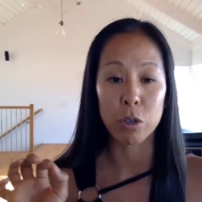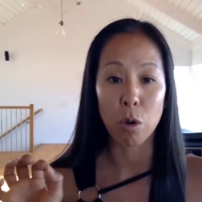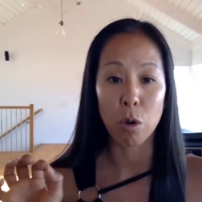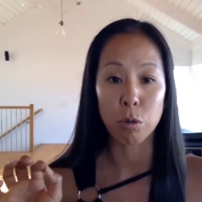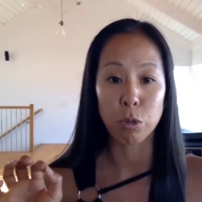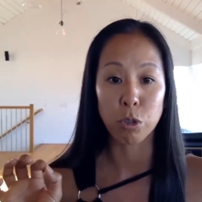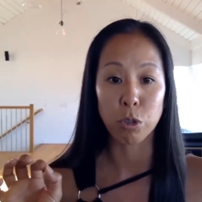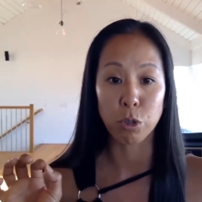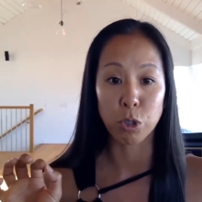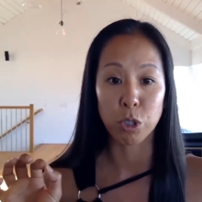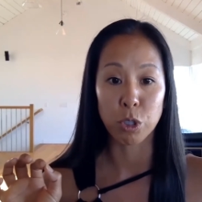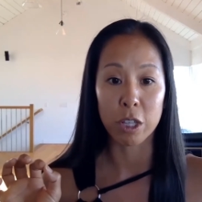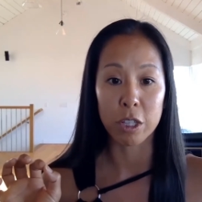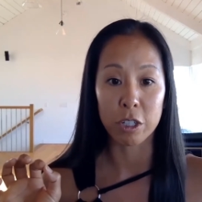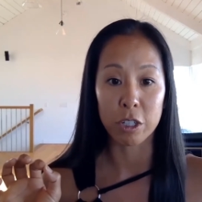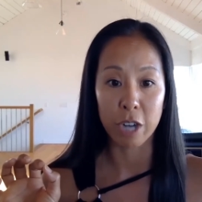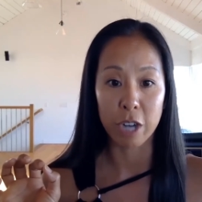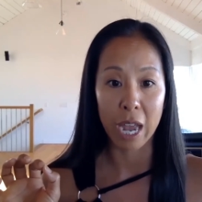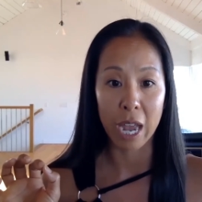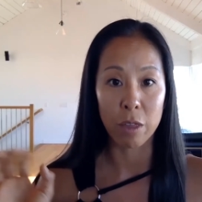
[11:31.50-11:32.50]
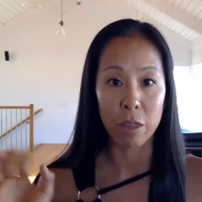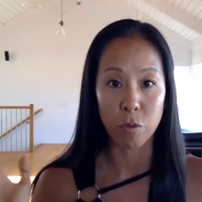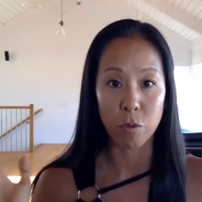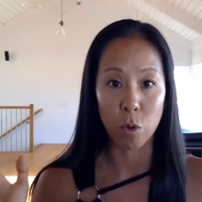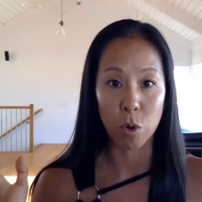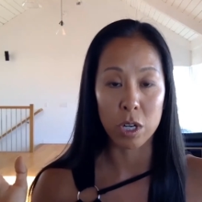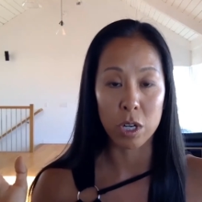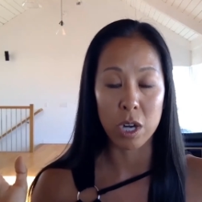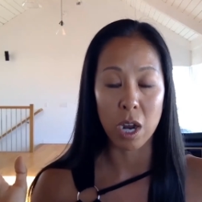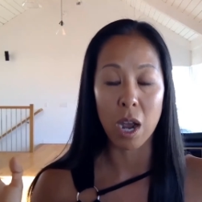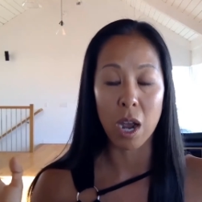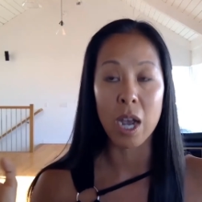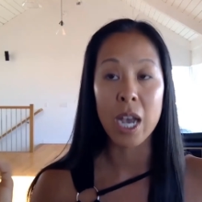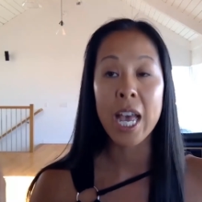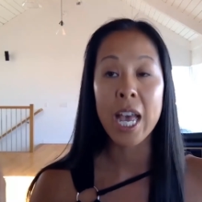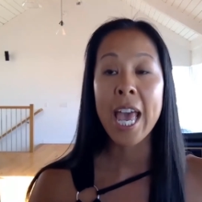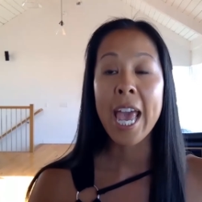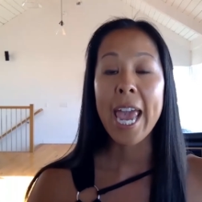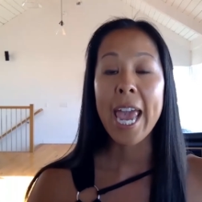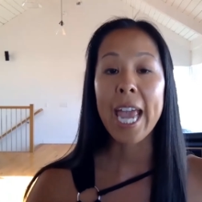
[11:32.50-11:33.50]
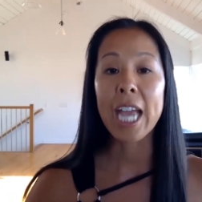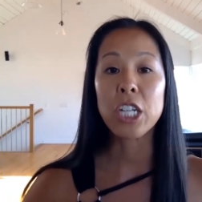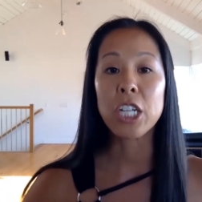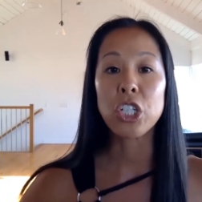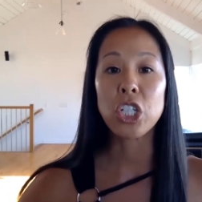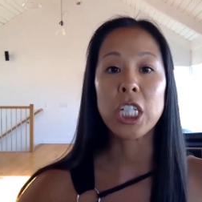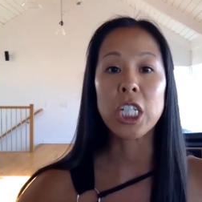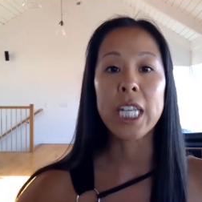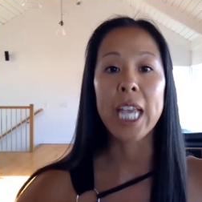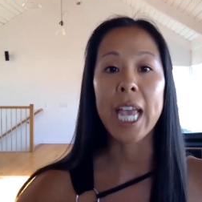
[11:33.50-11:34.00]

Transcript: coastal Southern California. And she